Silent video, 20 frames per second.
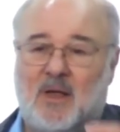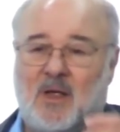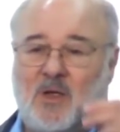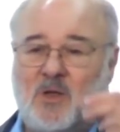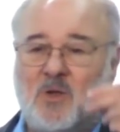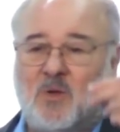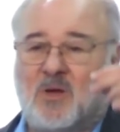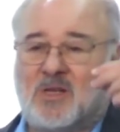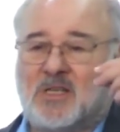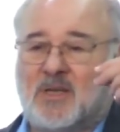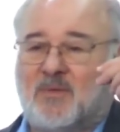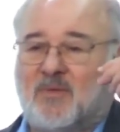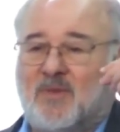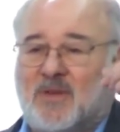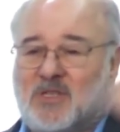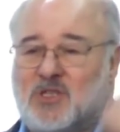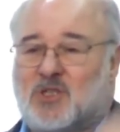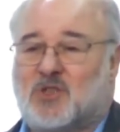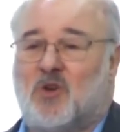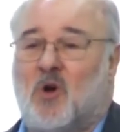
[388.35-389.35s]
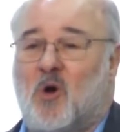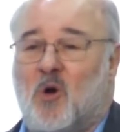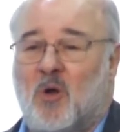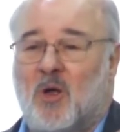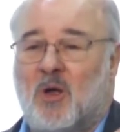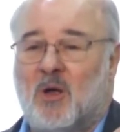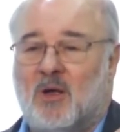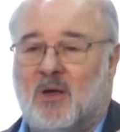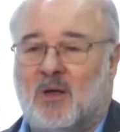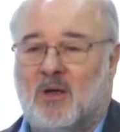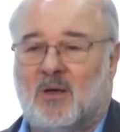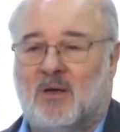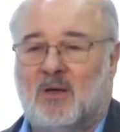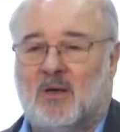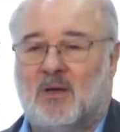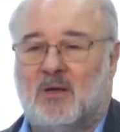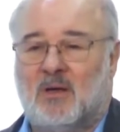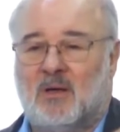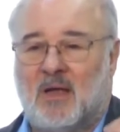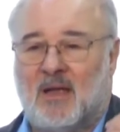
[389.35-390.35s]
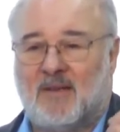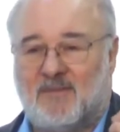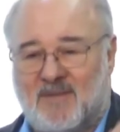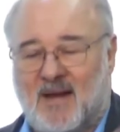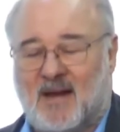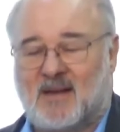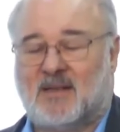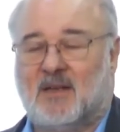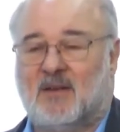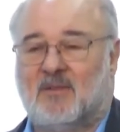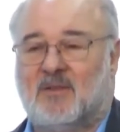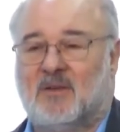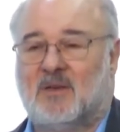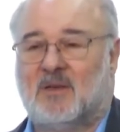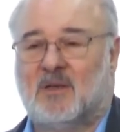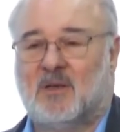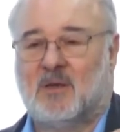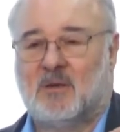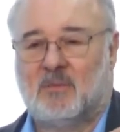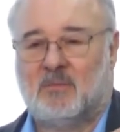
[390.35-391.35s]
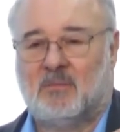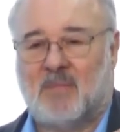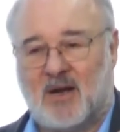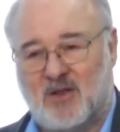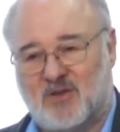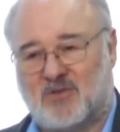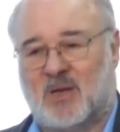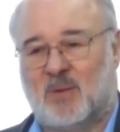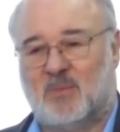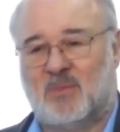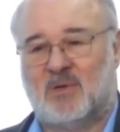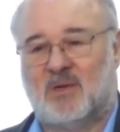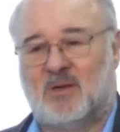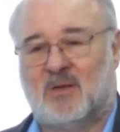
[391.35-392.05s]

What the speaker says: You've got to have a very strong, effective manuscript.